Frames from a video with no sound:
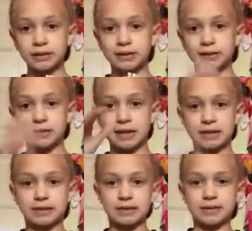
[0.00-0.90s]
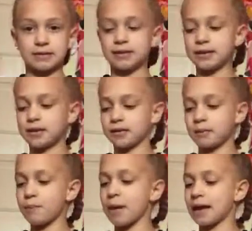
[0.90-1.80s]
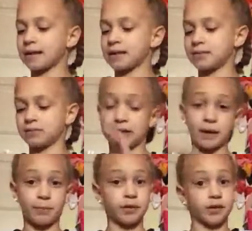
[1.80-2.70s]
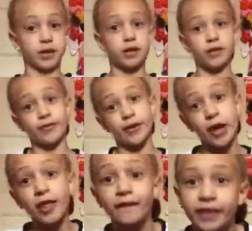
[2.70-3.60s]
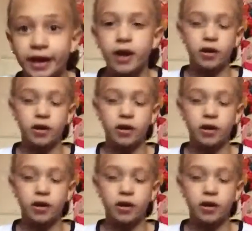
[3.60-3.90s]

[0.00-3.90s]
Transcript: So yeah. So these are some pencils that I put in in the other video.